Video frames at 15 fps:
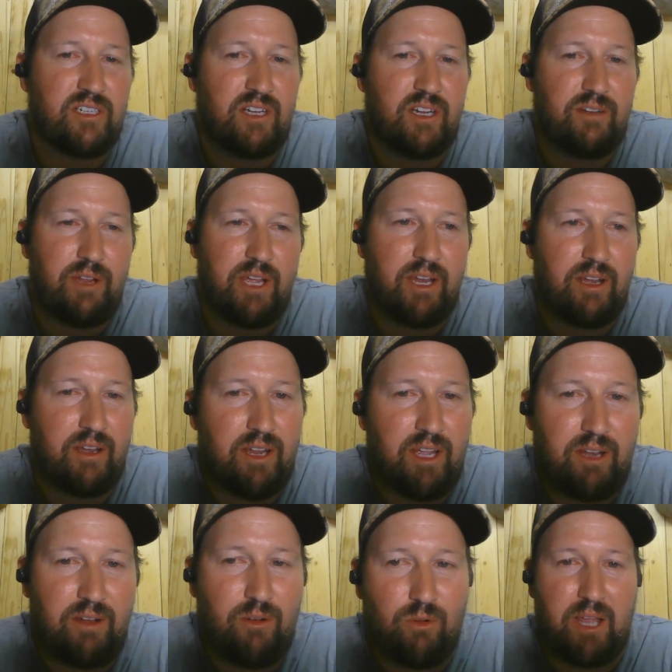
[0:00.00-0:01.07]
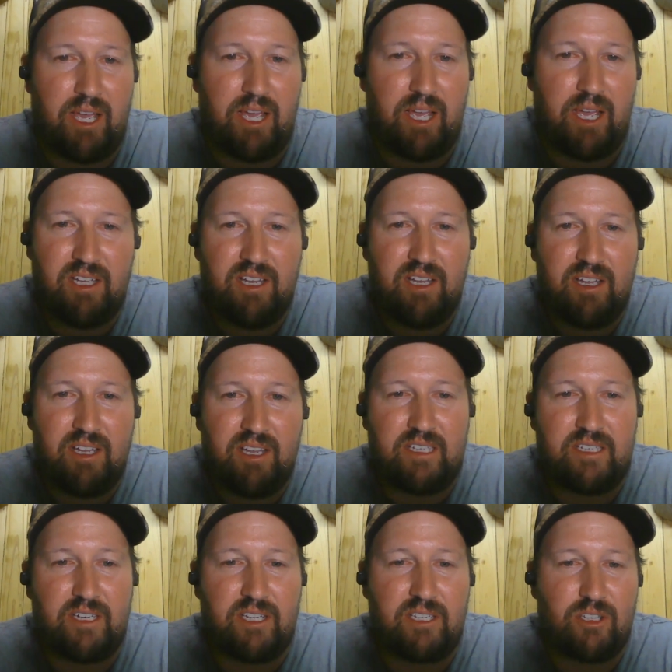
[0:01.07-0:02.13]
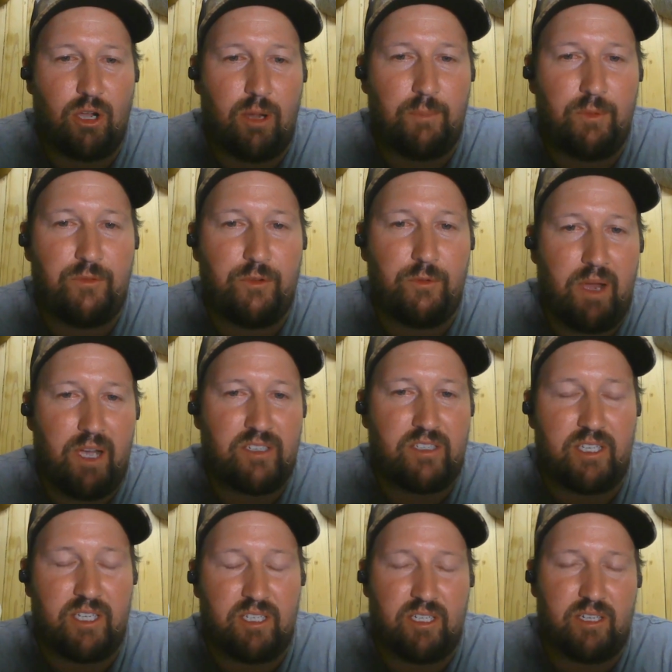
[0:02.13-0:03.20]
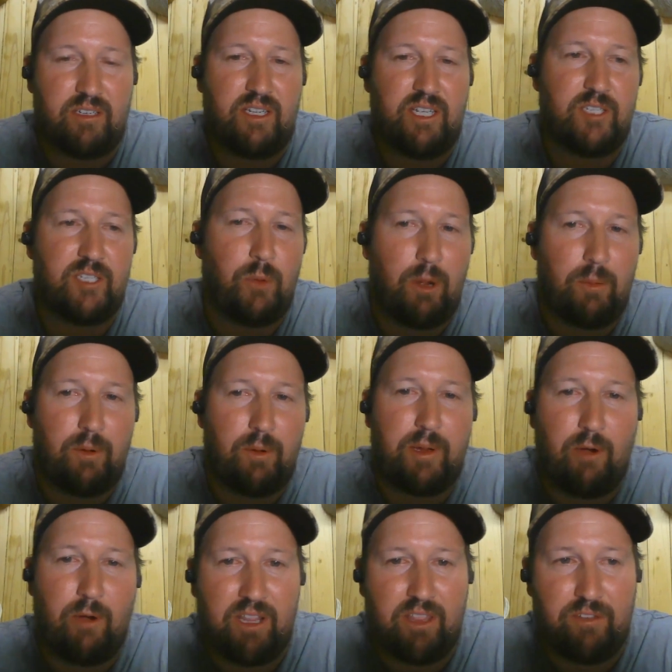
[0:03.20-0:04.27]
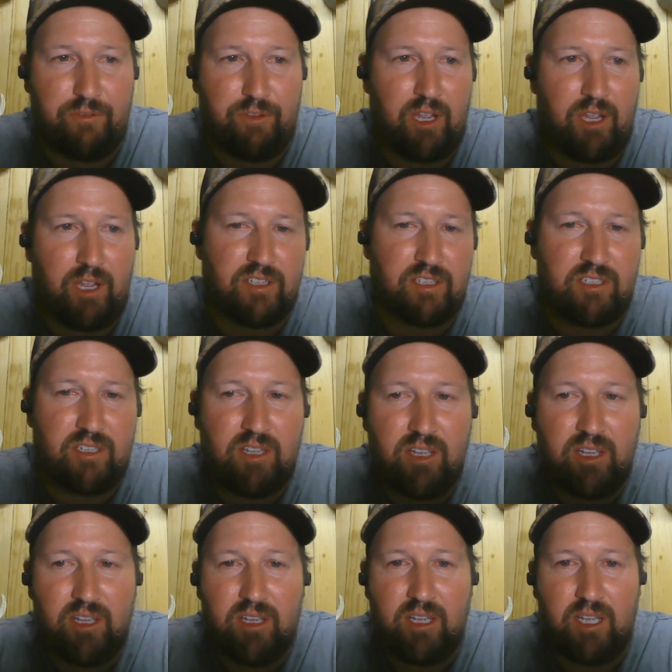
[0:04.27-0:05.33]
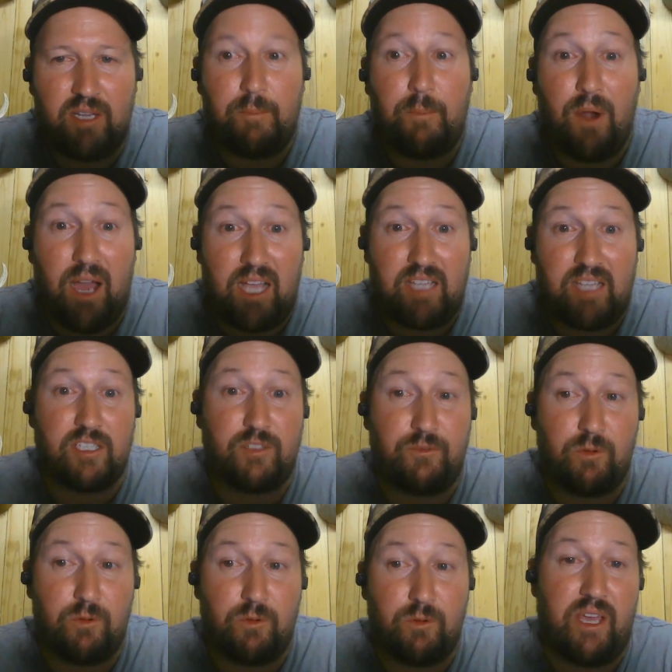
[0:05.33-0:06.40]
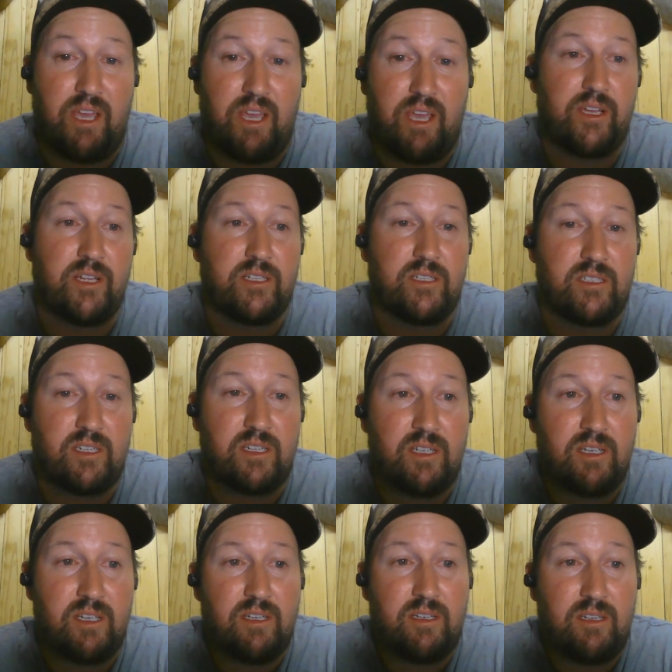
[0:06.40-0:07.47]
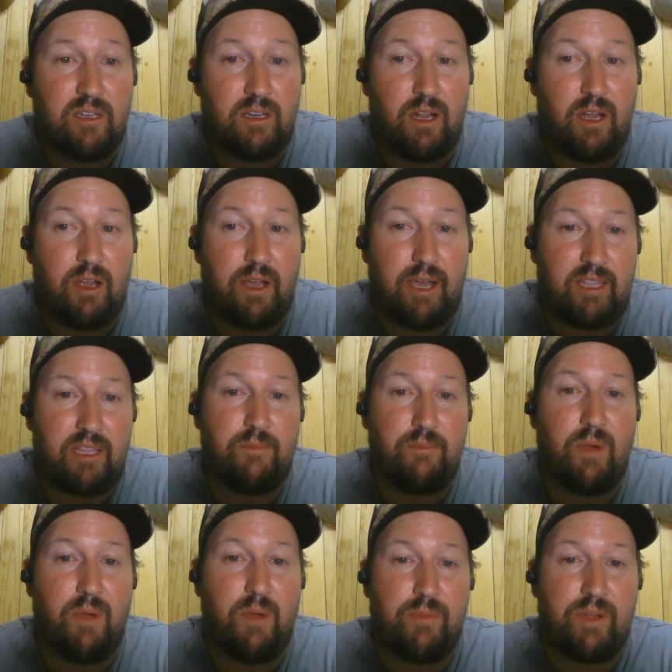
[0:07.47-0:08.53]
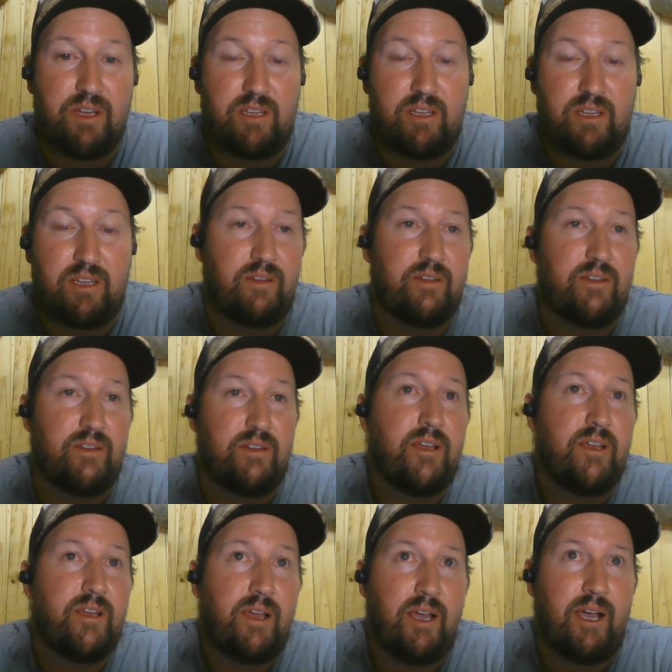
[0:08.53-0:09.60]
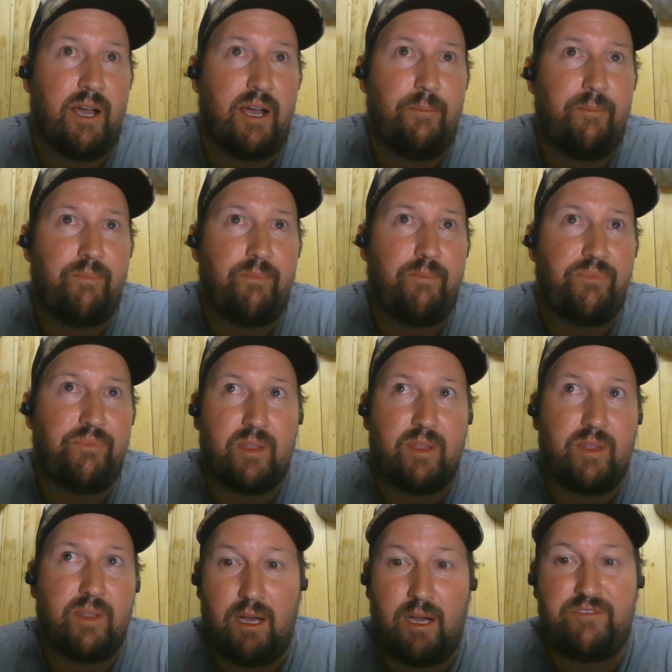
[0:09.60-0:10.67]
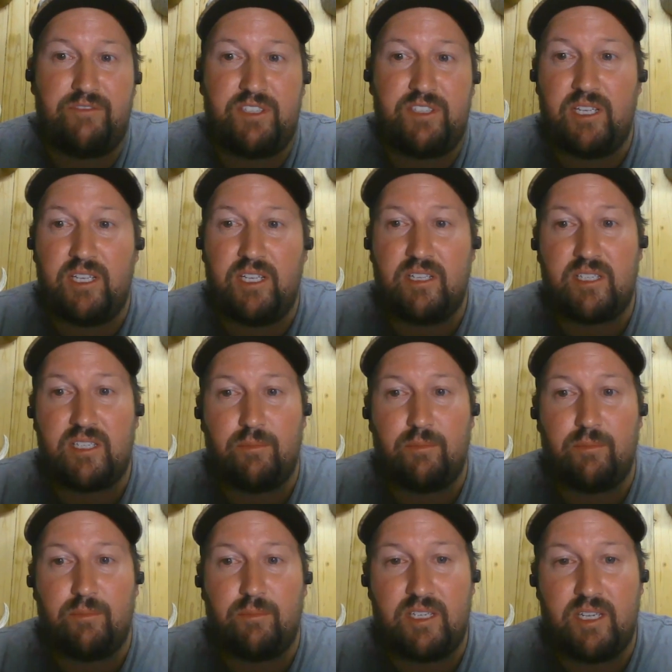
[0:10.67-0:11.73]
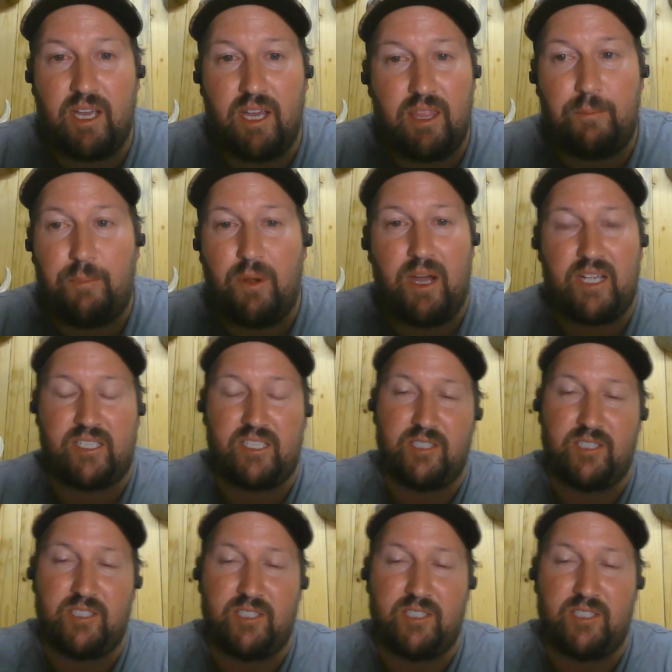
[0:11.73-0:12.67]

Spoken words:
and Lawton's Place as an example for most things, and he's probably one of the fairest in prices for South Africans, at the moment. And I've seen some crazy other prices, but